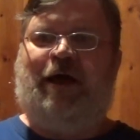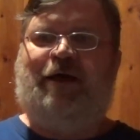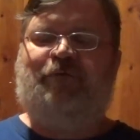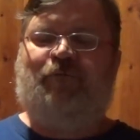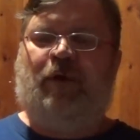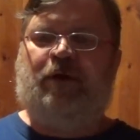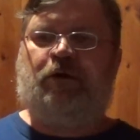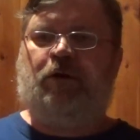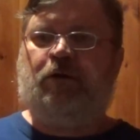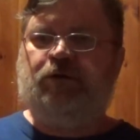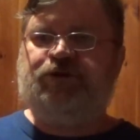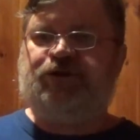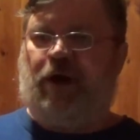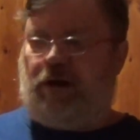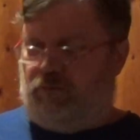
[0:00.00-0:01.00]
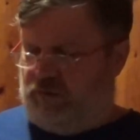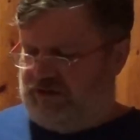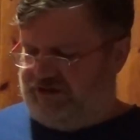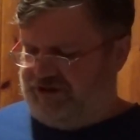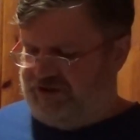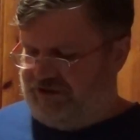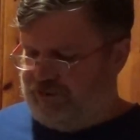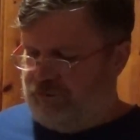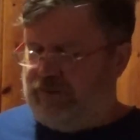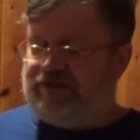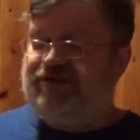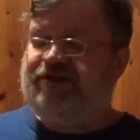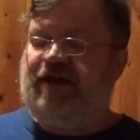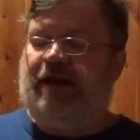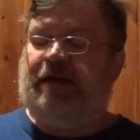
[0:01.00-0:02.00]
and what her job was to do,
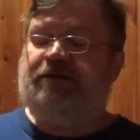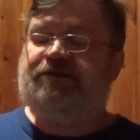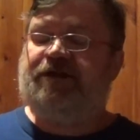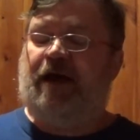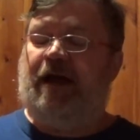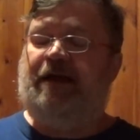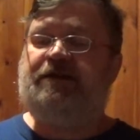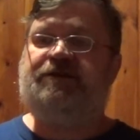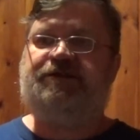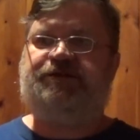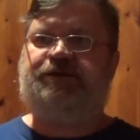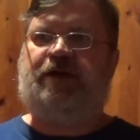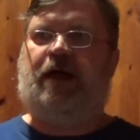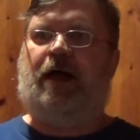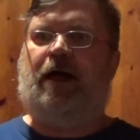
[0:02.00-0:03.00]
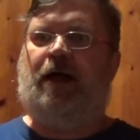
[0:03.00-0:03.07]
was to entice